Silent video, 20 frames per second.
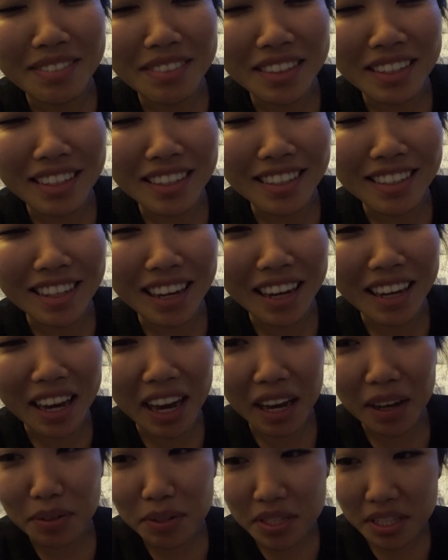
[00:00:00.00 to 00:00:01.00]
and
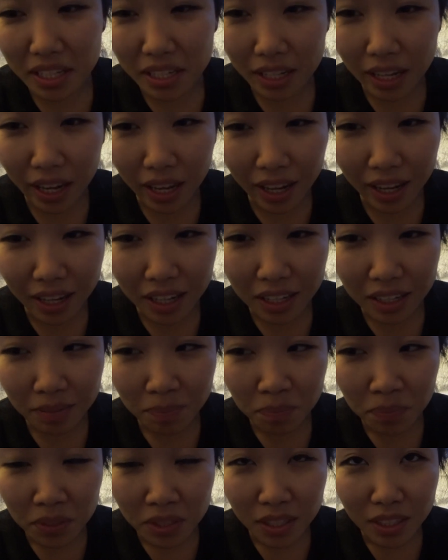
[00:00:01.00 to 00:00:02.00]
I was like, hey,
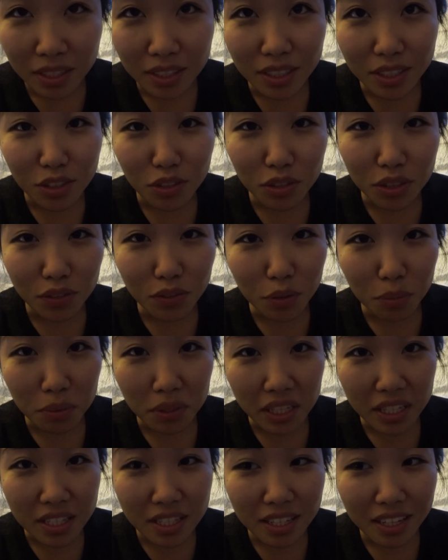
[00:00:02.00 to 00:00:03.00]
did you leave your
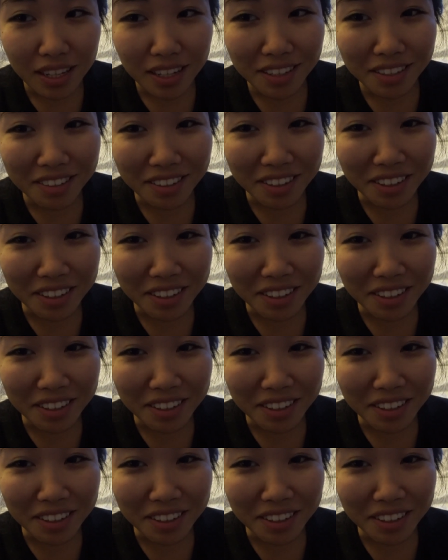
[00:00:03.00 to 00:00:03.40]
place yet?